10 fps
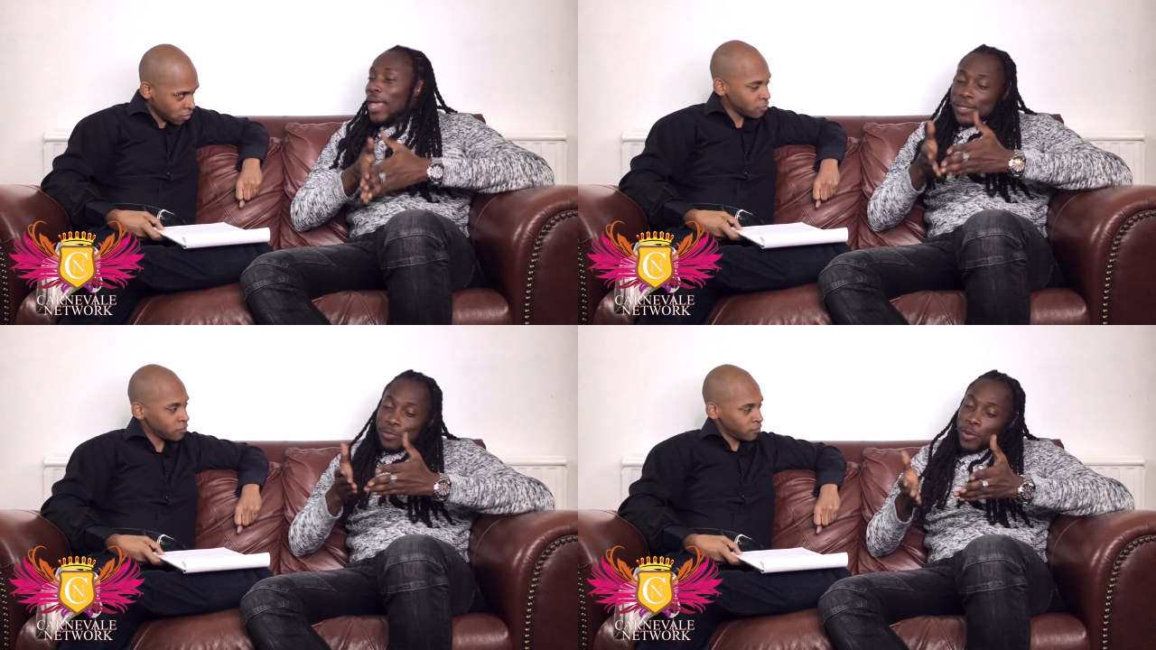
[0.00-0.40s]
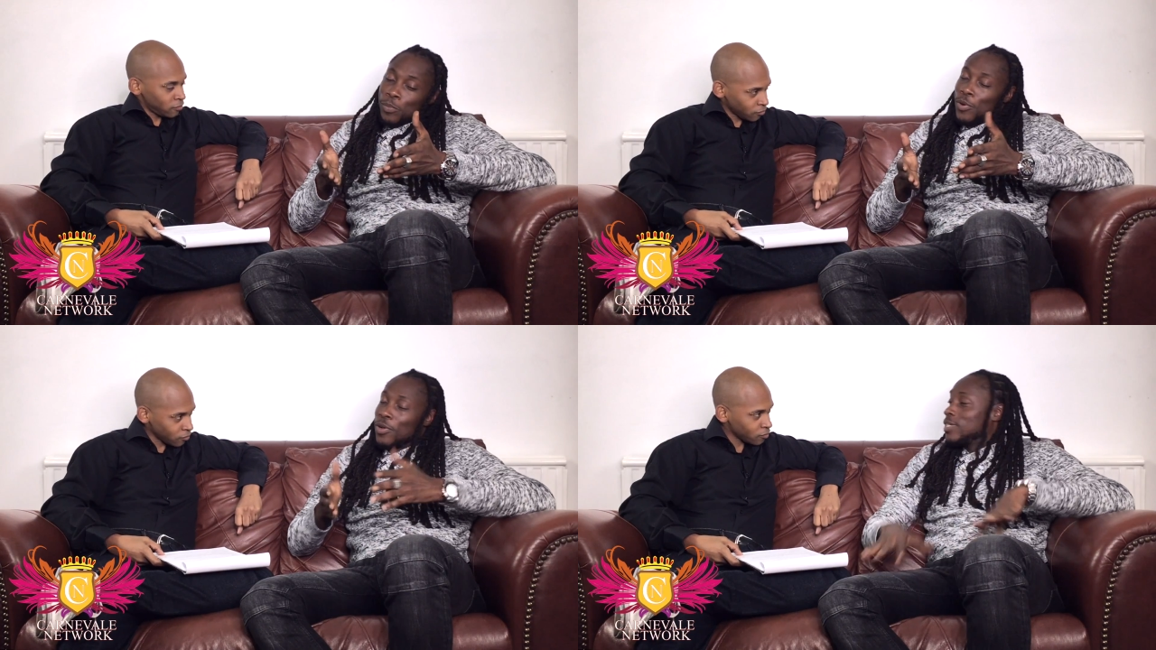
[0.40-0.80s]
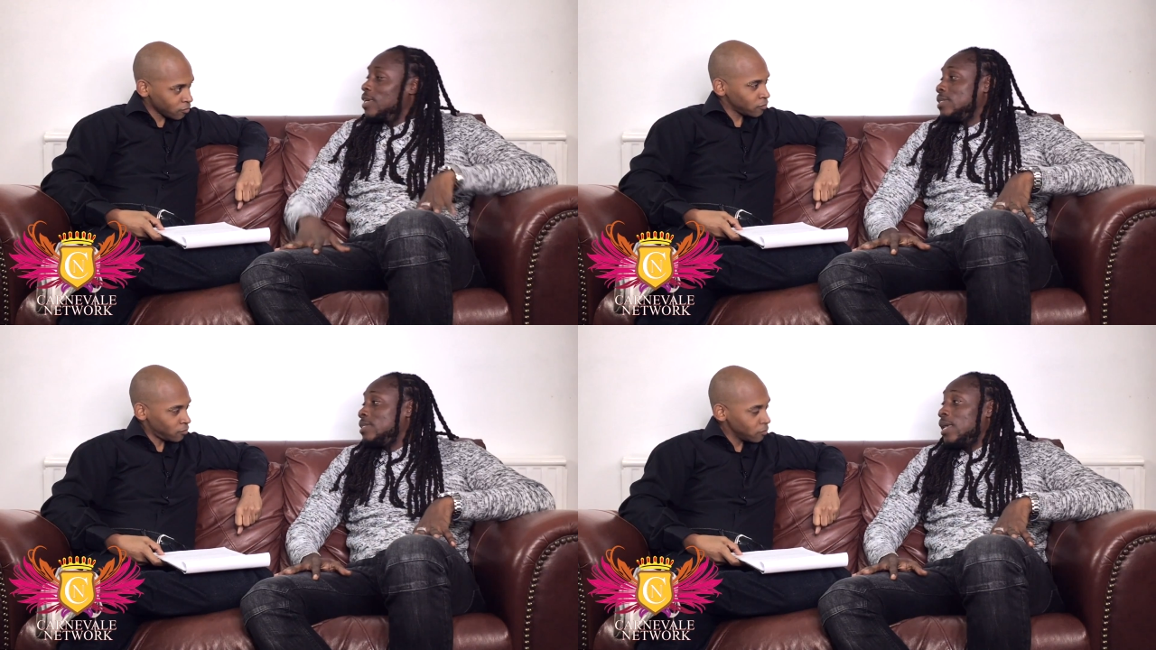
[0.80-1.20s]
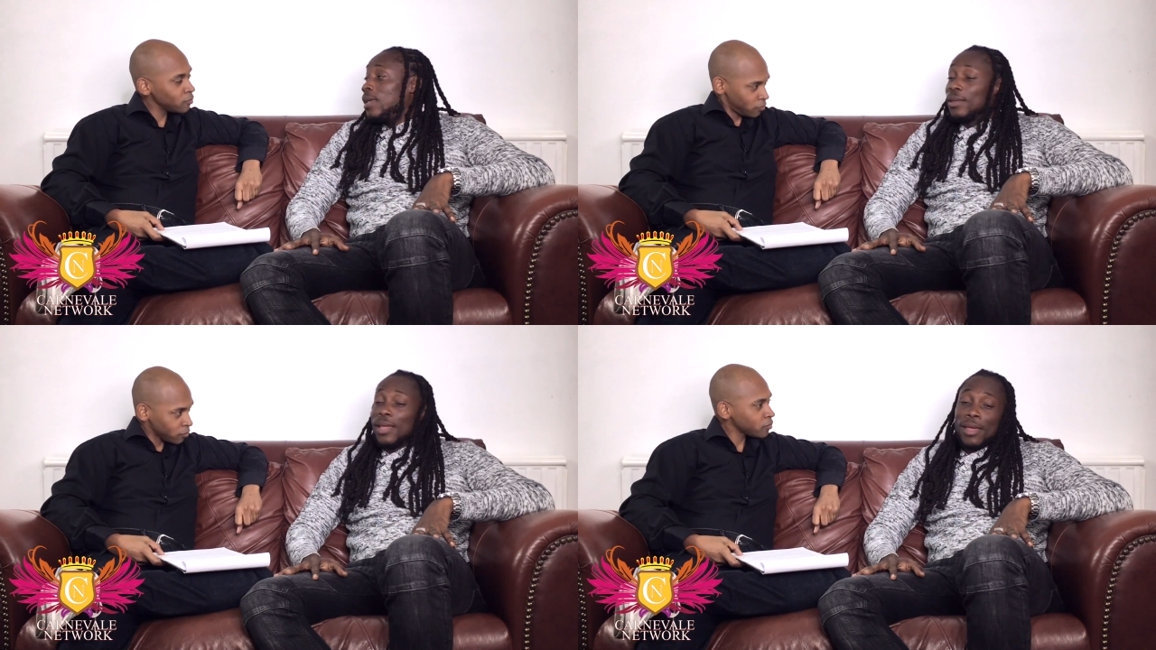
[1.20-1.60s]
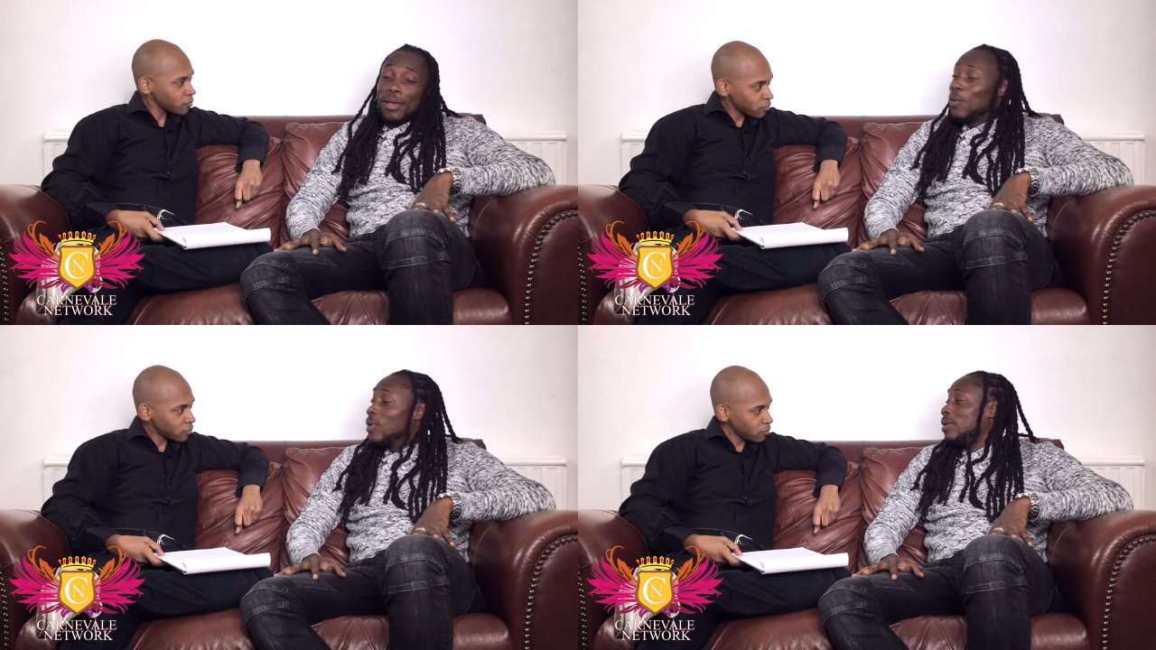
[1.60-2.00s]
Speaker 1: Export Productions. They
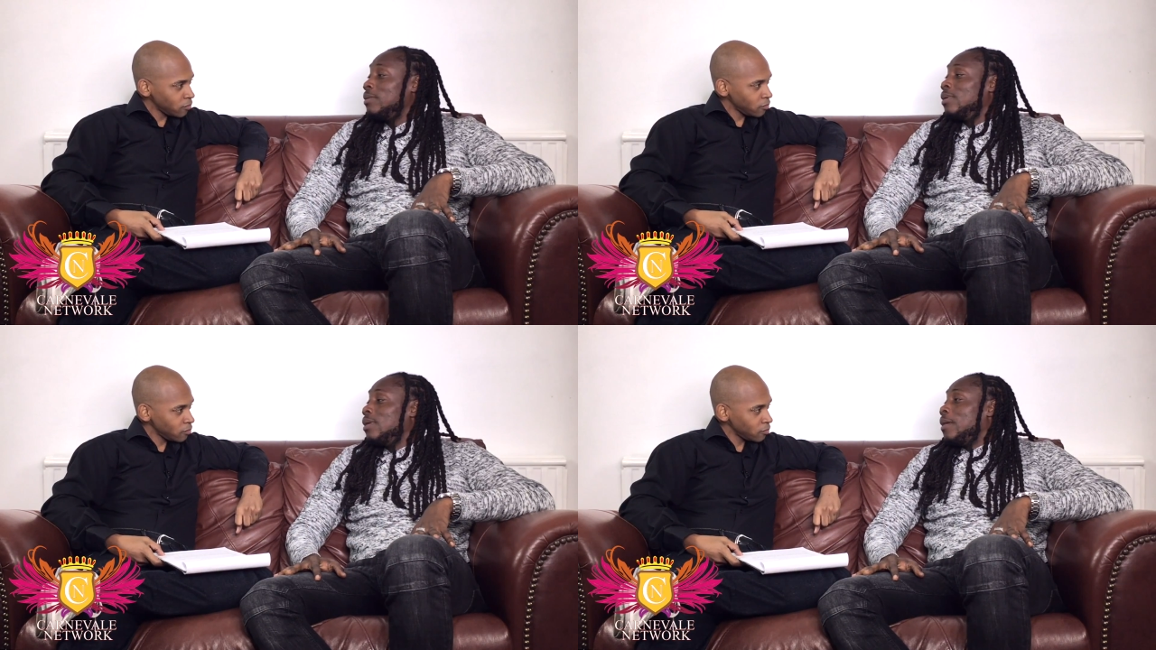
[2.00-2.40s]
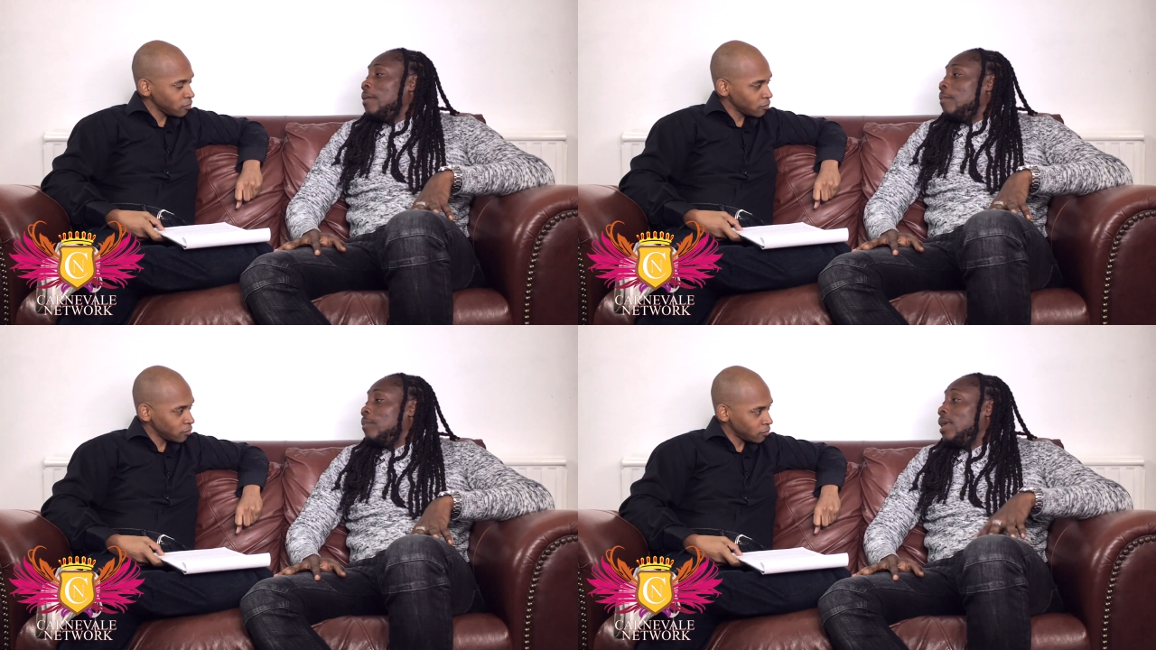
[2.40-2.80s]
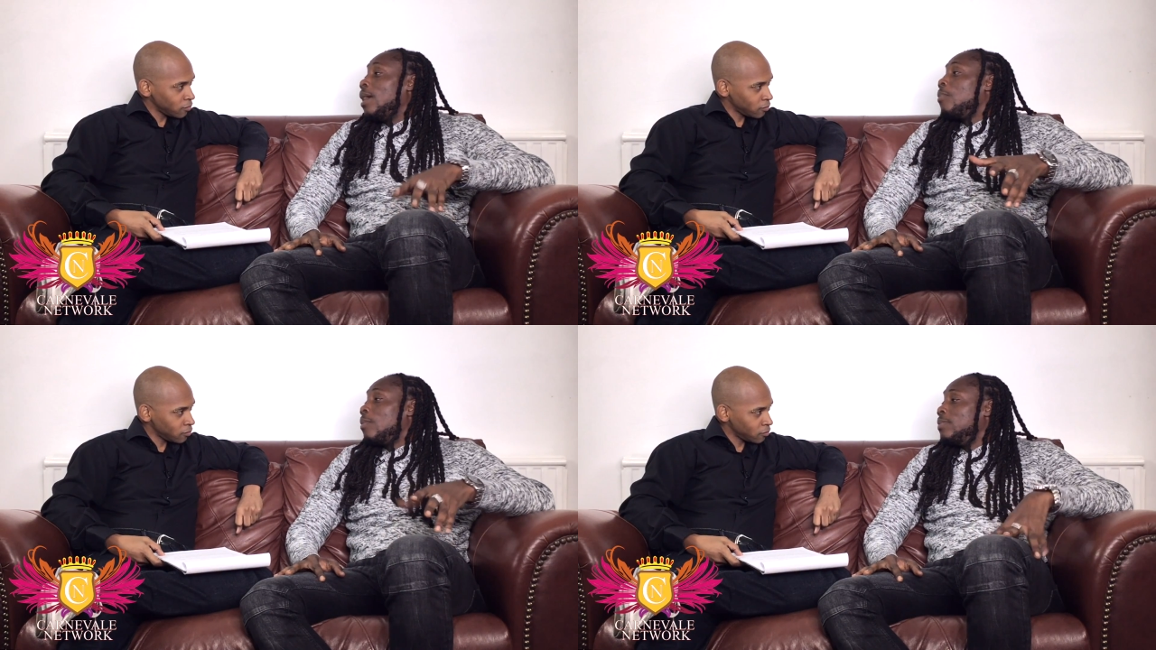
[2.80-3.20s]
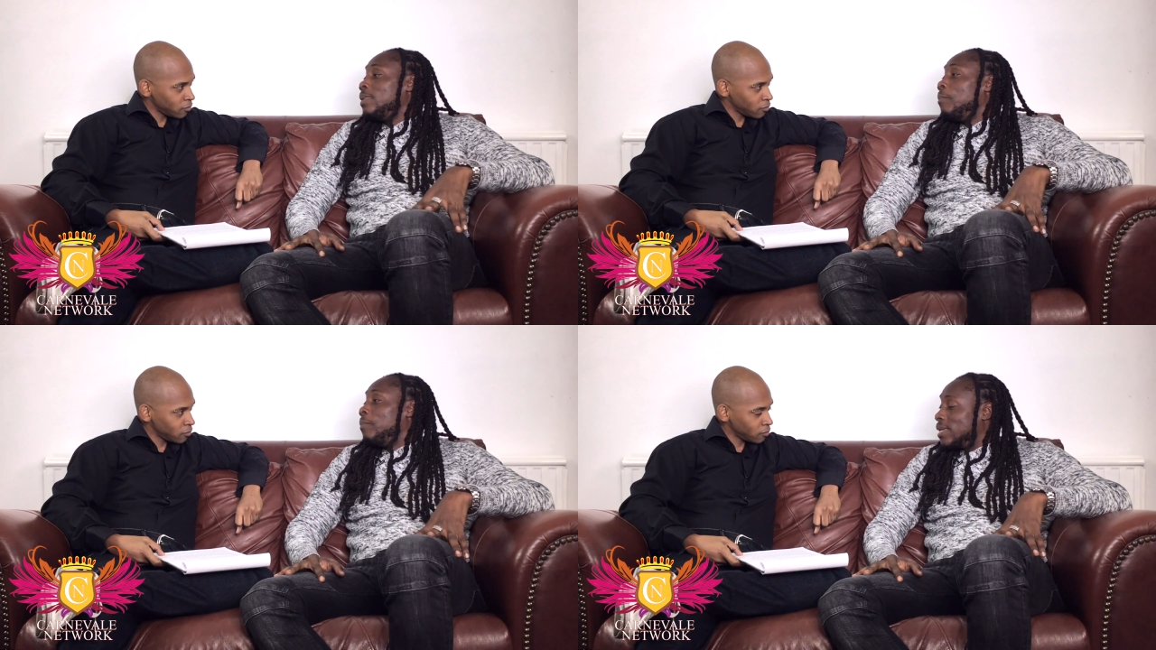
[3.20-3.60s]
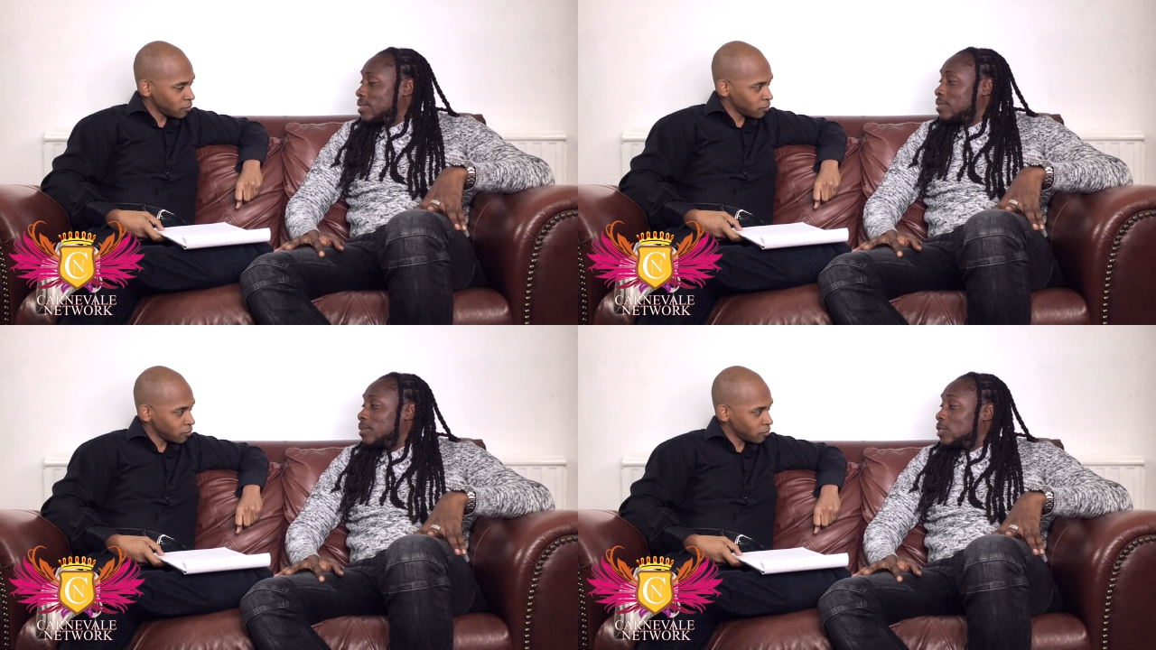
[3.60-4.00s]
they are one of the they are probably the
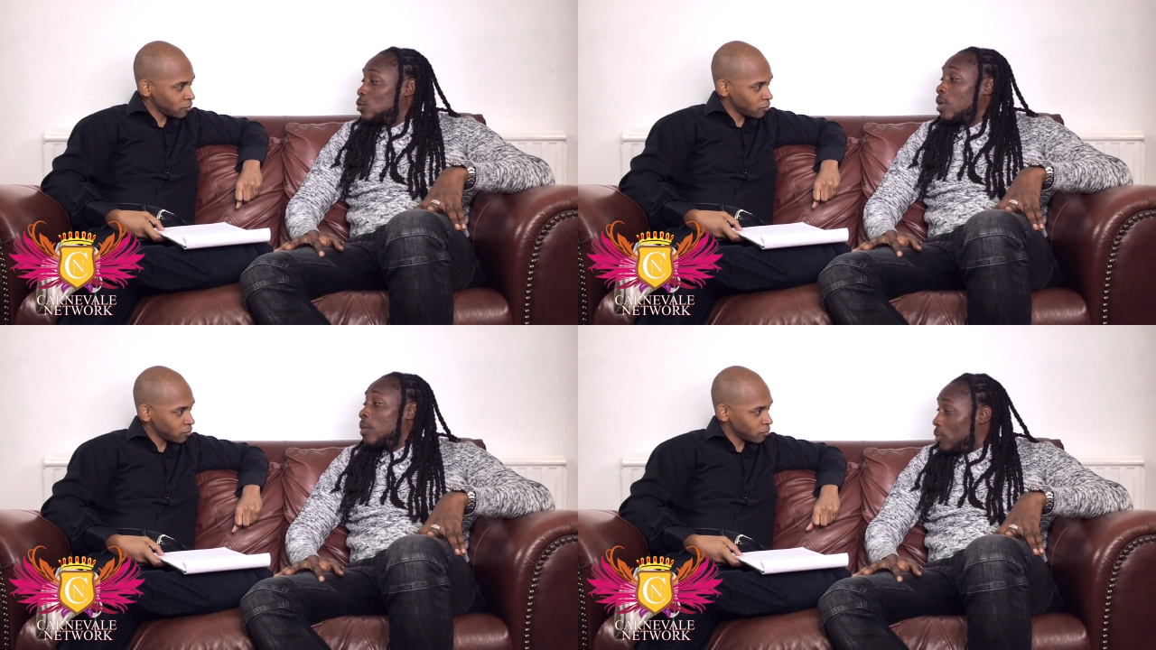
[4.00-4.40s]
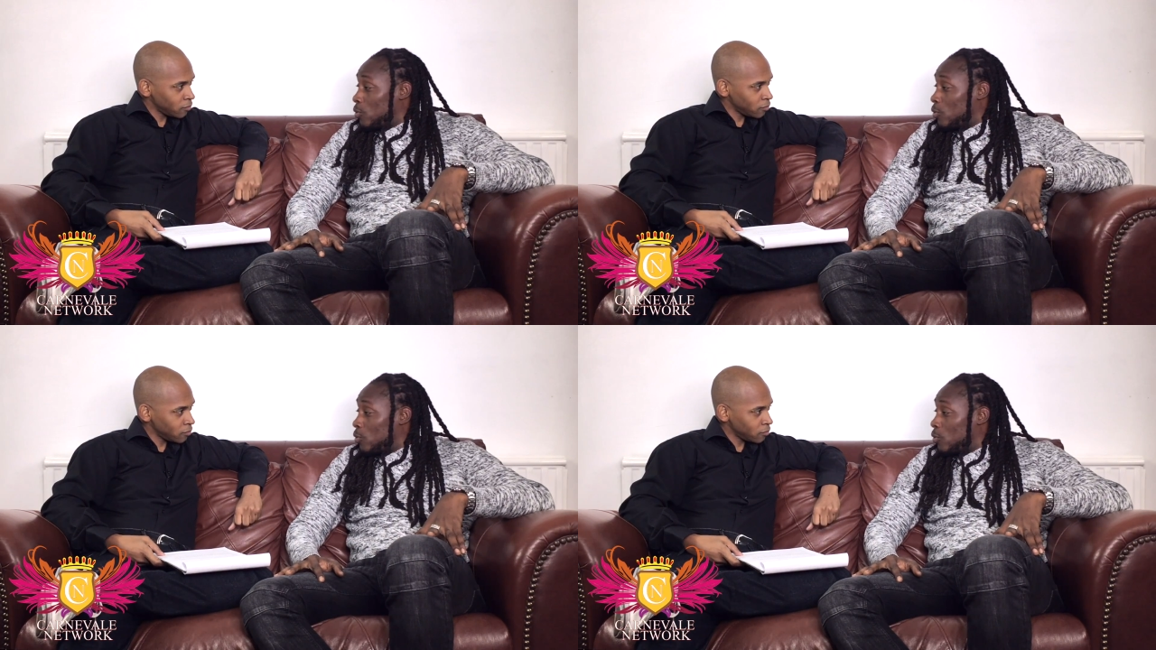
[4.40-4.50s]
best soca